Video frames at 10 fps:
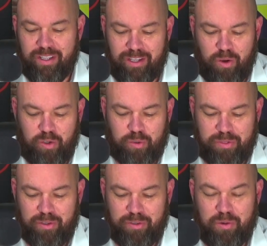that knows
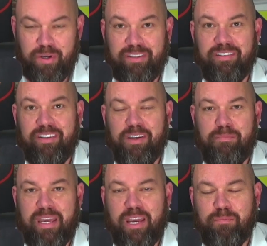what they're doing,
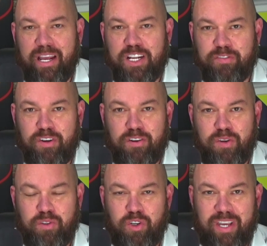making plans for your
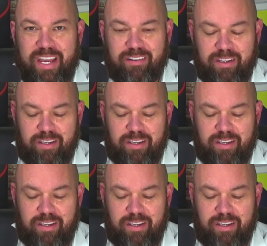future yet?